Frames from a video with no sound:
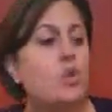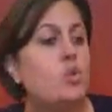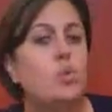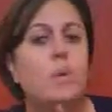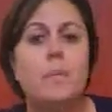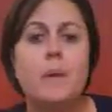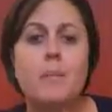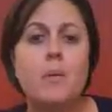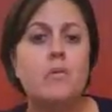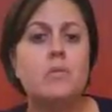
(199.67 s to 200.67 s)
And you have
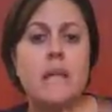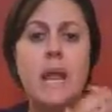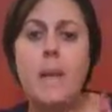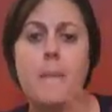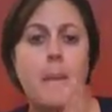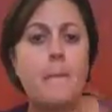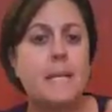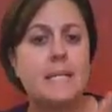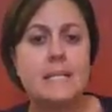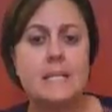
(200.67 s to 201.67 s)
a first
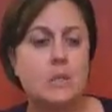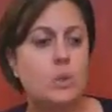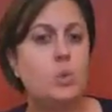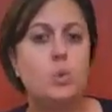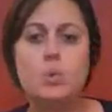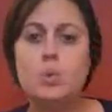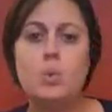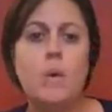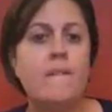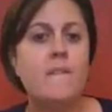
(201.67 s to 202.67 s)
Wednesday of the month
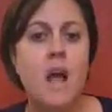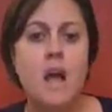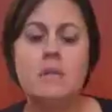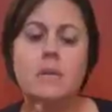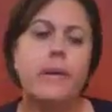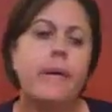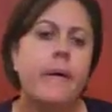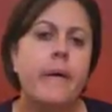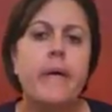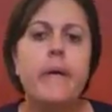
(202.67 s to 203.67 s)

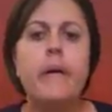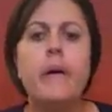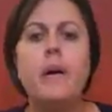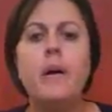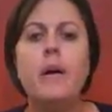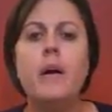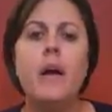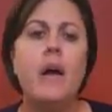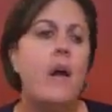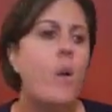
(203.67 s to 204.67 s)
Starbucks meeting,
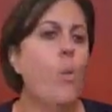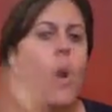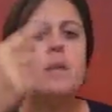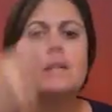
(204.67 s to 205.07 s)
right?